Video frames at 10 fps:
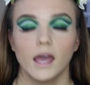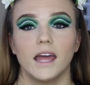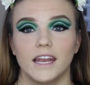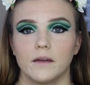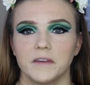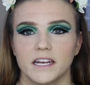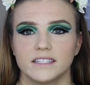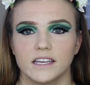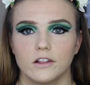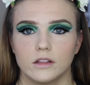And now I'm going
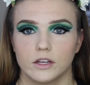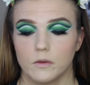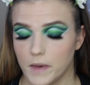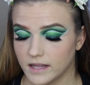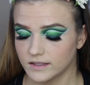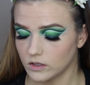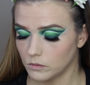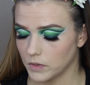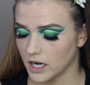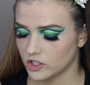to take a little
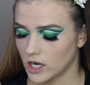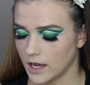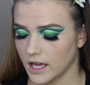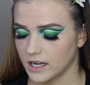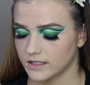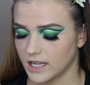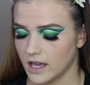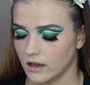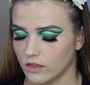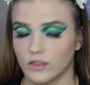pencil brush, and I'm going to
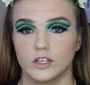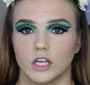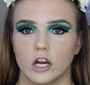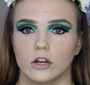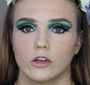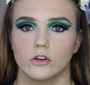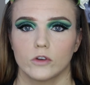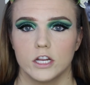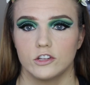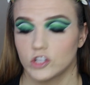take the dark
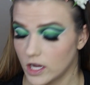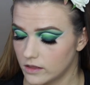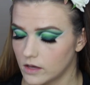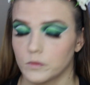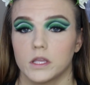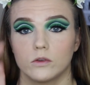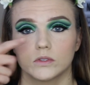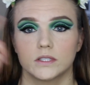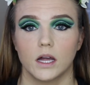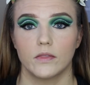green shade that we
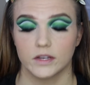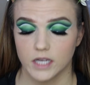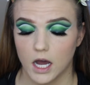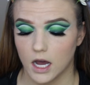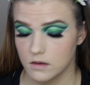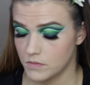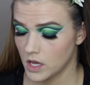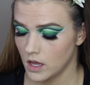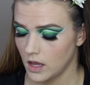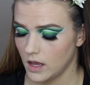used on the top,